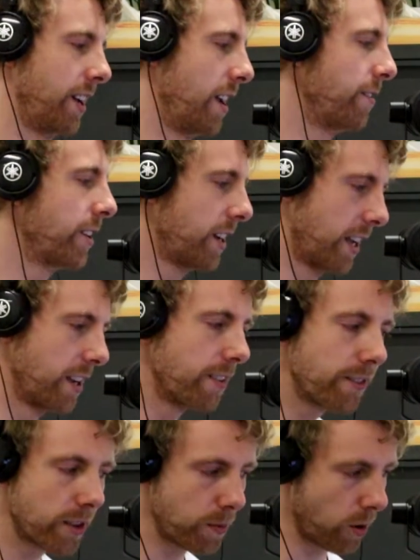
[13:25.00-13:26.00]
even
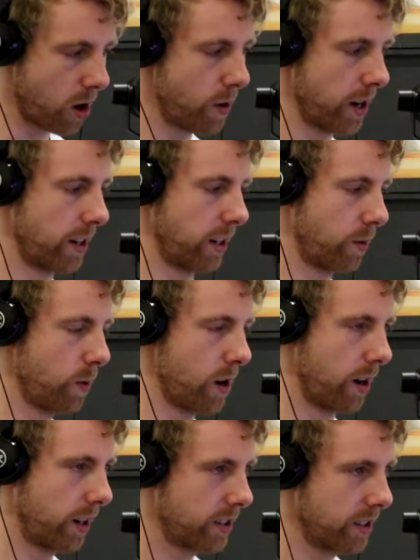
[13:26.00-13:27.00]
if the probiotic
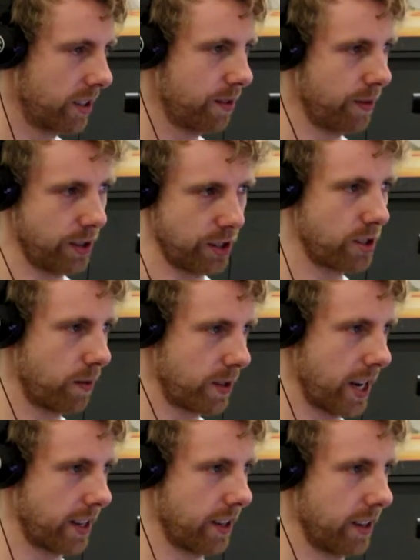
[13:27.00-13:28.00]
worked, when you stop
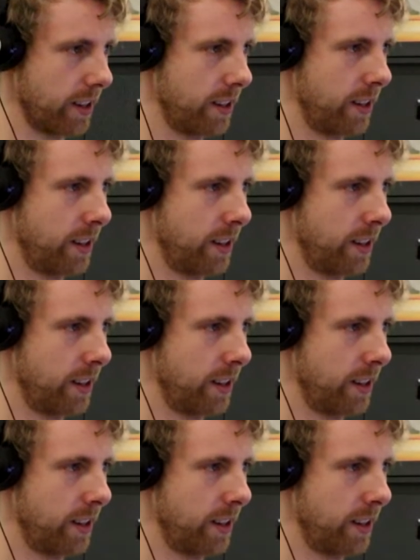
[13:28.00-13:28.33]
taking it,